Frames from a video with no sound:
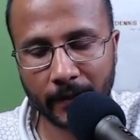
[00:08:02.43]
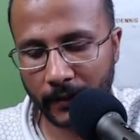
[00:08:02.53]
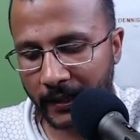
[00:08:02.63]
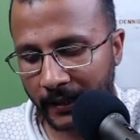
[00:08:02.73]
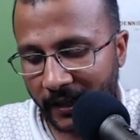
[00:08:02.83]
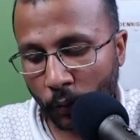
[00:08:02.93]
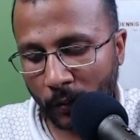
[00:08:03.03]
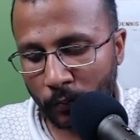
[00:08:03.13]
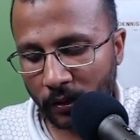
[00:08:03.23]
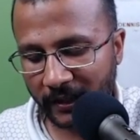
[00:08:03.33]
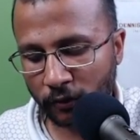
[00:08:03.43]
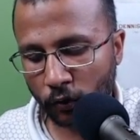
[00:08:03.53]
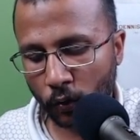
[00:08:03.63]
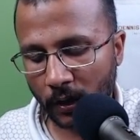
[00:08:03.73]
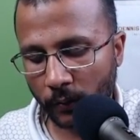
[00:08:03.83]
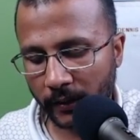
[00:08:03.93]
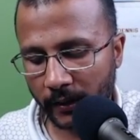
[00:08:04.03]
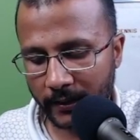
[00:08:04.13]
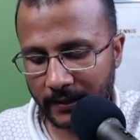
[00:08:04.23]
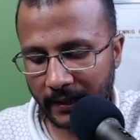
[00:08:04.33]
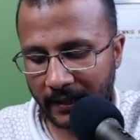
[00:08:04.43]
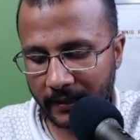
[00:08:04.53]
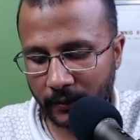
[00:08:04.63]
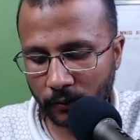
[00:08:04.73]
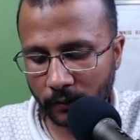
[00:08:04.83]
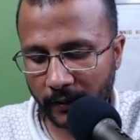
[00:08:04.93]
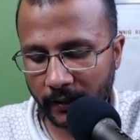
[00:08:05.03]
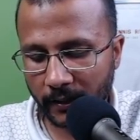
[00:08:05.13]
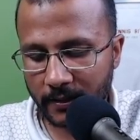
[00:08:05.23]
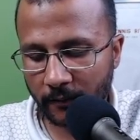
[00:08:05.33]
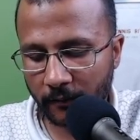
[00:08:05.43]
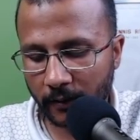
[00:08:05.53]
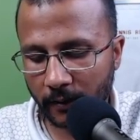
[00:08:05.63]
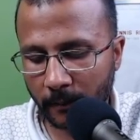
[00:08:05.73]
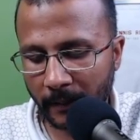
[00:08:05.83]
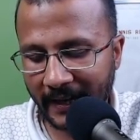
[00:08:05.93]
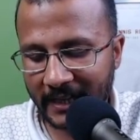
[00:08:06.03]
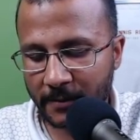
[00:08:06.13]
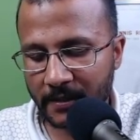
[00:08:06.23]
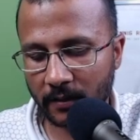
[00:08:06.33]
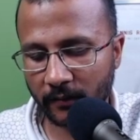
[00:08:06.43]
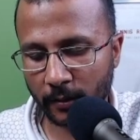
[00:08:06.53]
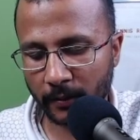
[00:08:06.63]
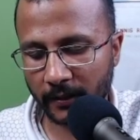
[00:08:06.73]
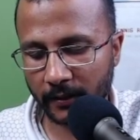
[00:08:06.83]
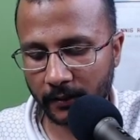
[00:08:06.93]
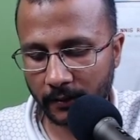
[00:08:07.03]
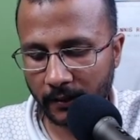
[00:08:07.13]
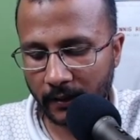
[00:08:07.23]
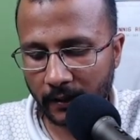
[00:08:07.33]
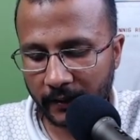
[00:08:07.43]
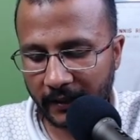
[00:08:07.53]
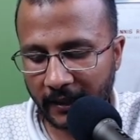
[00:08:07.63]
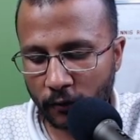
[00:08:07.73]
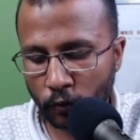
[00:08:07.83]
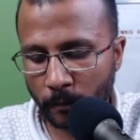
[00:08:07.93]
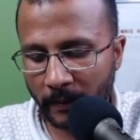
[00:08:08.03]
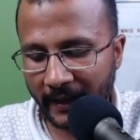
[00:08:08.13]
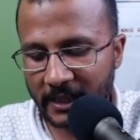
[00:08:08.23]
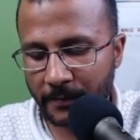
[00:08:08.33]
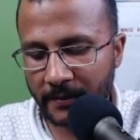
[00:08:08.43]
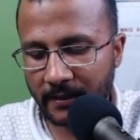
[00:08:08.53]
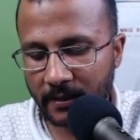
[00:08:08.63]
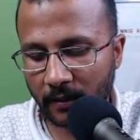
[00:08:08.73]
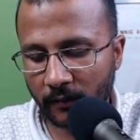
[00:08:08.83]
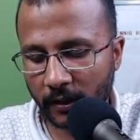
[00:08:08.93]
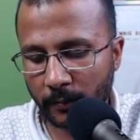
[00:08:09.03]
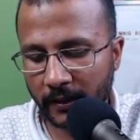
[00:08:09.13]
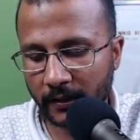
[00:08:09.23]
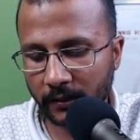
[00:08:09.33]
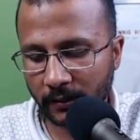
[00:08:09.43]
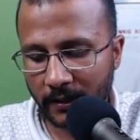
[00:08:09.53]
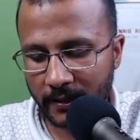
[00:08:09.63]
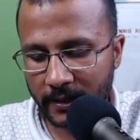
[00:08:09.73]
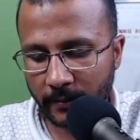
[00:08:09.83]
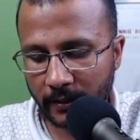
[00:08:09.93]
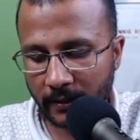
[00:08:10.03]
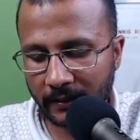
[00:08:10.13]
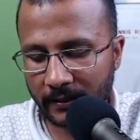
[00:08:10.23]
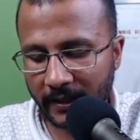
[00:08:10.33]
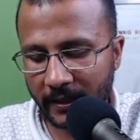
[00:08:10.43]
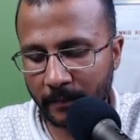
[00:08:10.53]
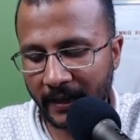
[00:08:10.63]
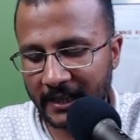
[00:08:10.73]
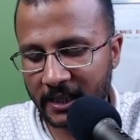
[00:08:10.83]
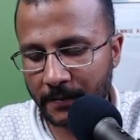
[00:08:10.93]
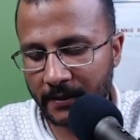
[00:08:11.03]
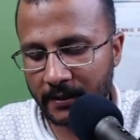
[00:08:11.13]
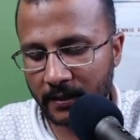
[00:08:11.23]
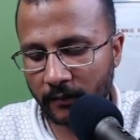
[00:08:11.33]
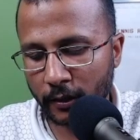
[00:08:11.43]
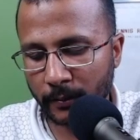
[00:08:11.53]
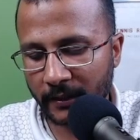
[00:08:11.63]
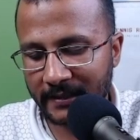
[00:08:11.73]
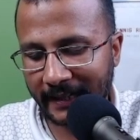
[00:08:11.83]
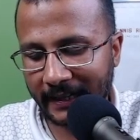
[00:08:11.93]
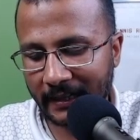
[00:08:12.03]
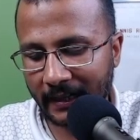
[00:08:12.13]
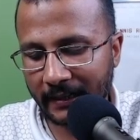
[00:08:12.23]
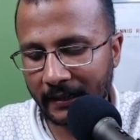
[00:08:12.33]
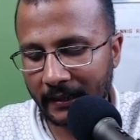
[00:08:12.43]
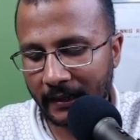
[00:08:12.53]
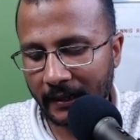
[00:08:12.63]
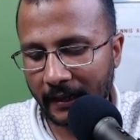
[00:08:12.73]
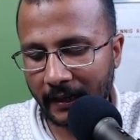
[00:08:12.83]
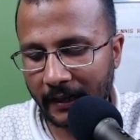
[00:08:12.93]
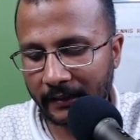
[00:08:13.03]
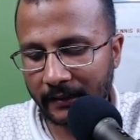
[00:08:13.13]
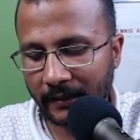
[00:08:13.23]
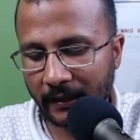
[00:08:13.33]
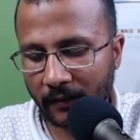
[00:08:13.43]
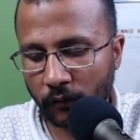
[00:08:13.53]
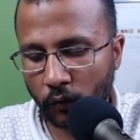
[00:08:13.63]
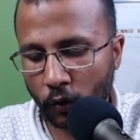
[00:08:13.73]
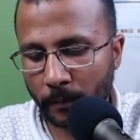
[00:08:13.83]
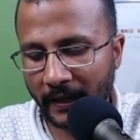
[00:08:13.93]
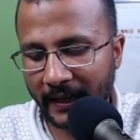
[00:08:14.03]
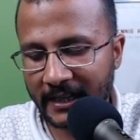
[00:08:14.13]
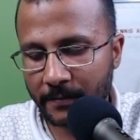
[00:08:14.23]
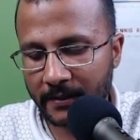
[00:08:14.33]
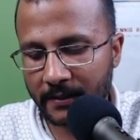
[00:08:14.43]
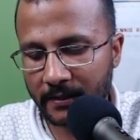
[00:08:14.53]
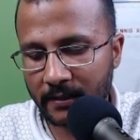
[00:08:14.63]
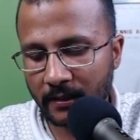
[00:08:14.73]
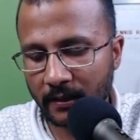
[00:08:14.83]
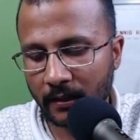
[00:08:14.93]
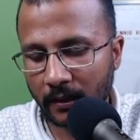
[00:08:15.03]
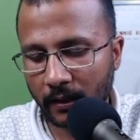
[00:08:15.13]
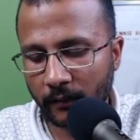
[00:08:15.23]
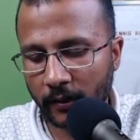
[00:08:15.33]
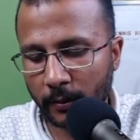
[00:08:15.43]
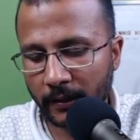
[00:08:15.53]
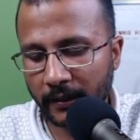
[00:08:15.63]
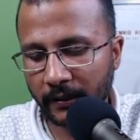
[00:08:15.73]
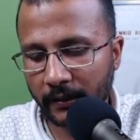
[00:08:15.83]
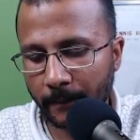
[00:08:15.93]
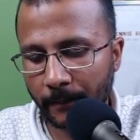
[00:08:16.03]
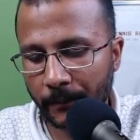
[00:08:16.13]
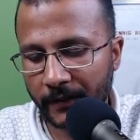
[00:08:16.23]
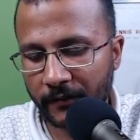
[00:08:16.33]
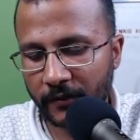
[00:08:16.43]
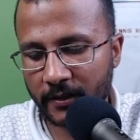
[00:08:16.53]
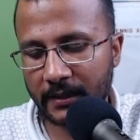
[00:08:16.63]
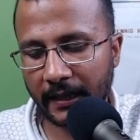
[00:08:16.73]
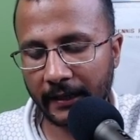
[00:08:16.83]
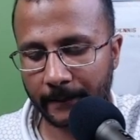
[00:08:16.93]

Okay, one more thing to note down here is that, here is a blank space available here. There are 2 blank spaces available here. Similarly, 3 blank spaces available in second line, and there are 4 blank spaces available in the first line.